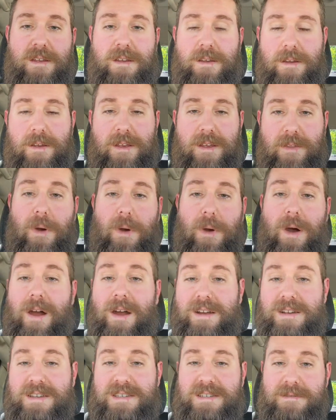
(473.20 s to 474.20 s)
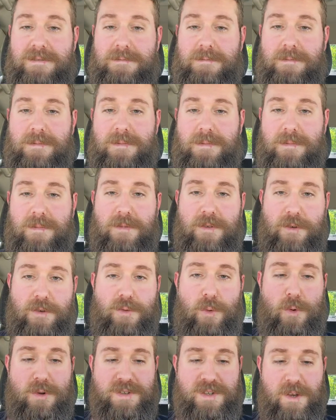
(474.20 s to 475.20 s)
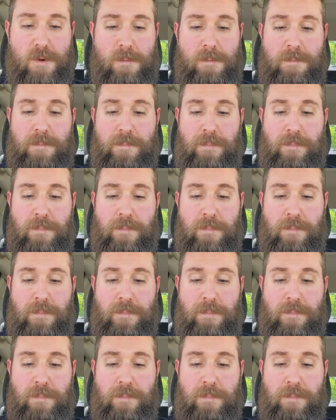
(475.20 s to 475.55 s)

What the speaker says: in the box, your torso,